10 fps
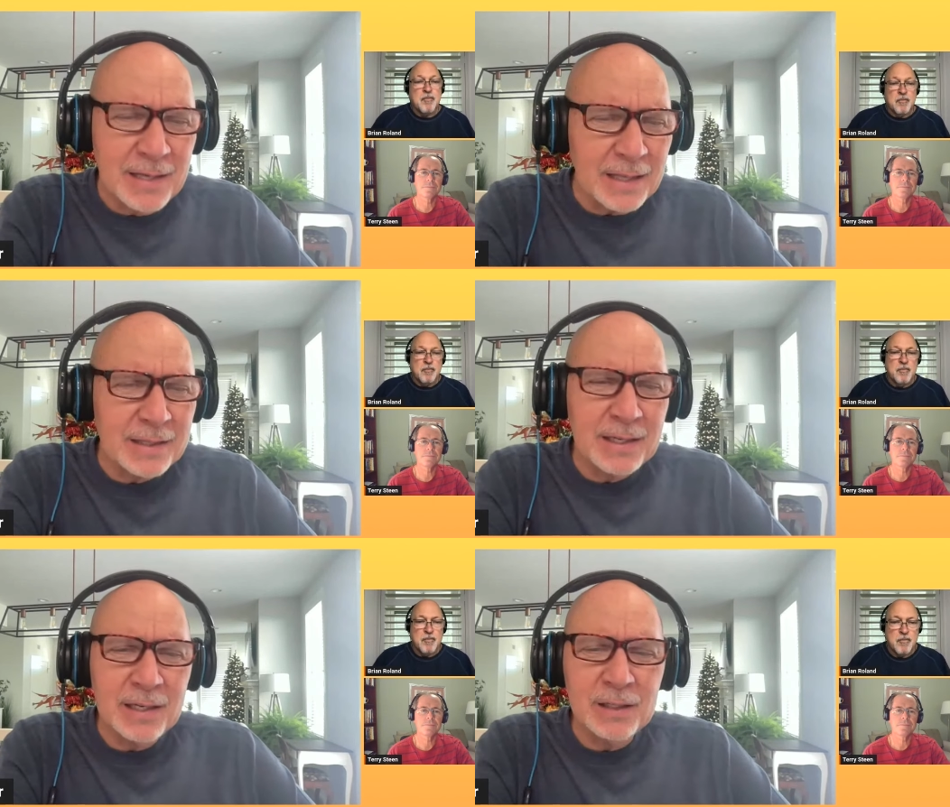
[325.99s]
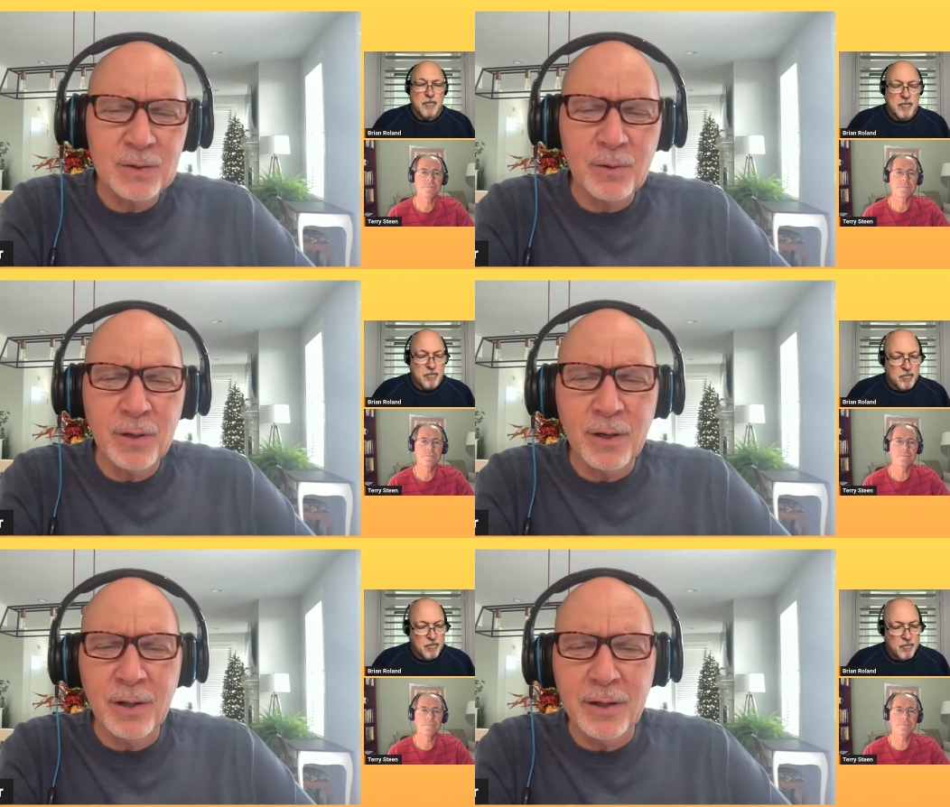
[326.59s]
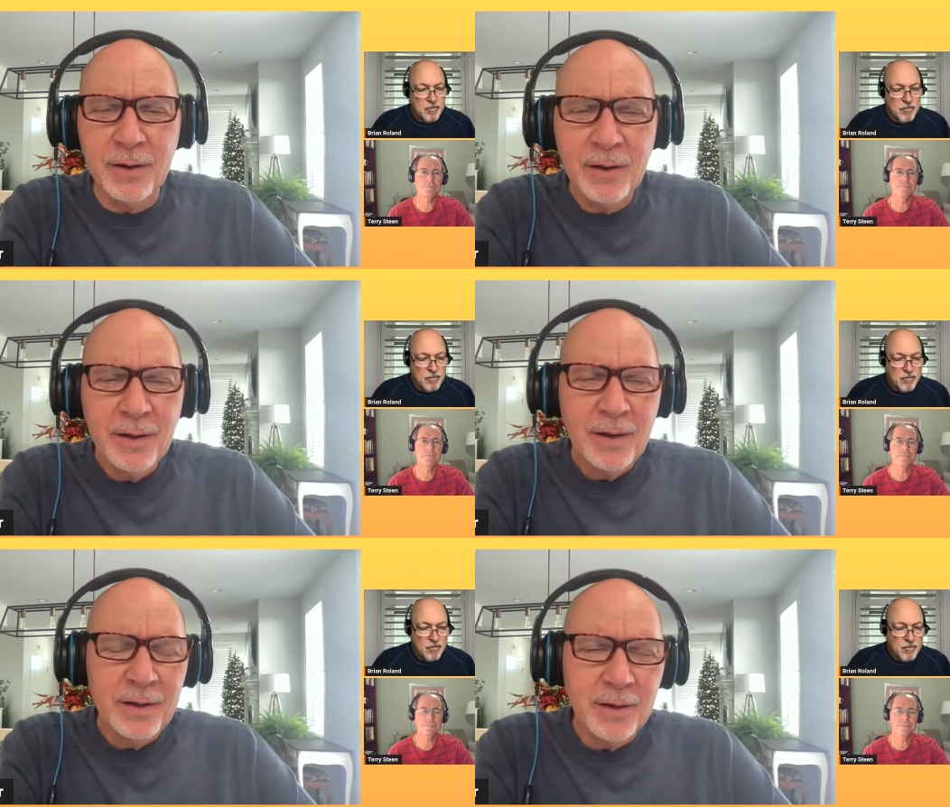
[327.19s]
Speaker 1: death to Israel and,
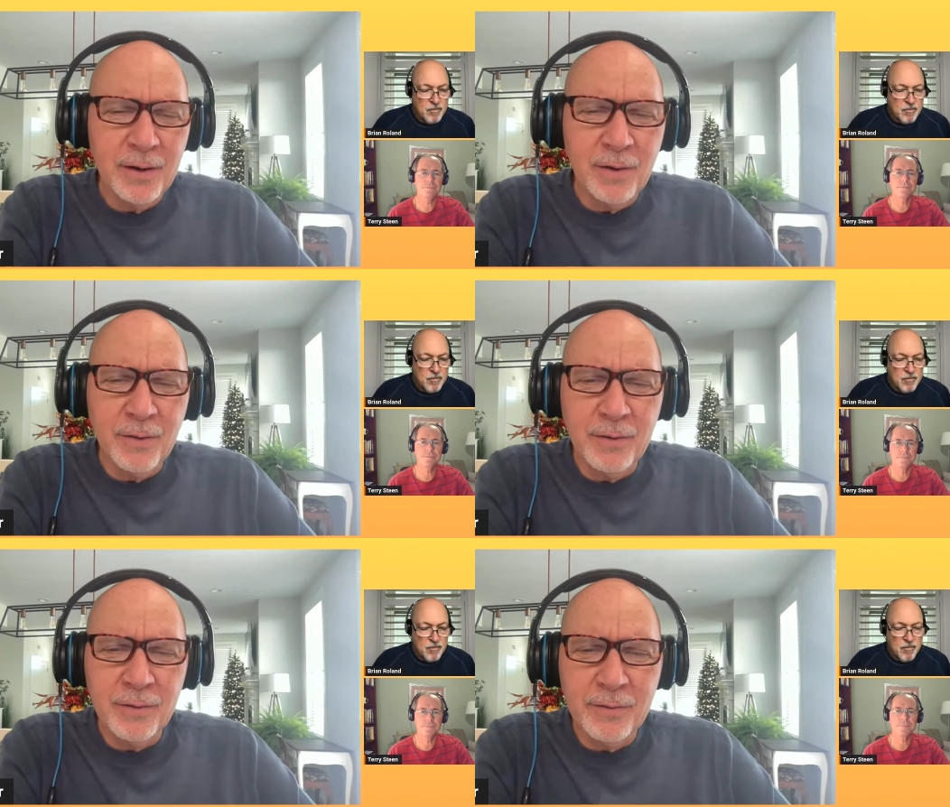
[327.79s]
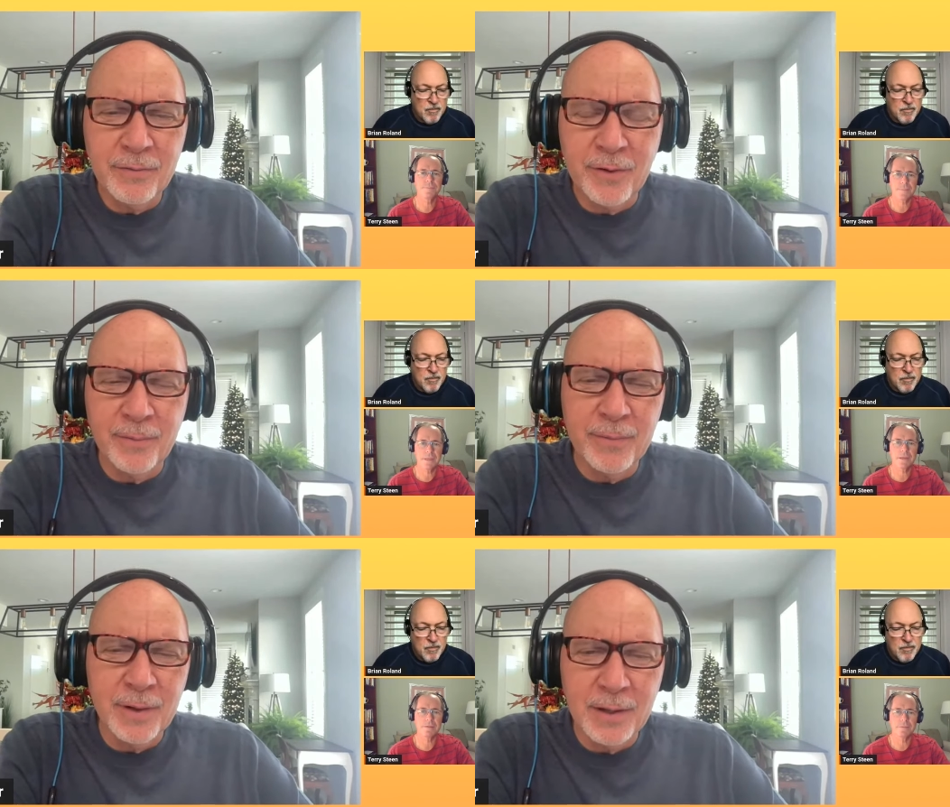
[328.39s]
you know, from yeah.